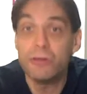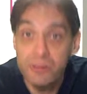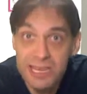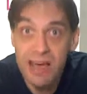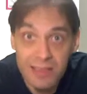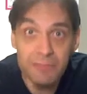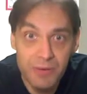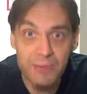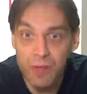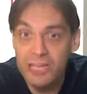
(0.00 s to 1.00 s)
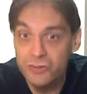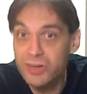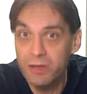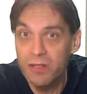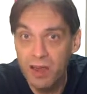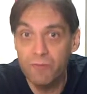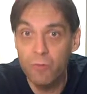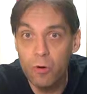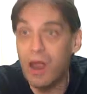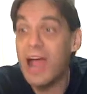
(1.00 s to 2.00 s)
You're telling people I drink a lot of
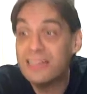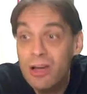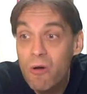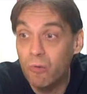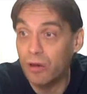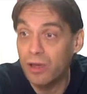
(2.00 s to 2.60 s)
water. I don't.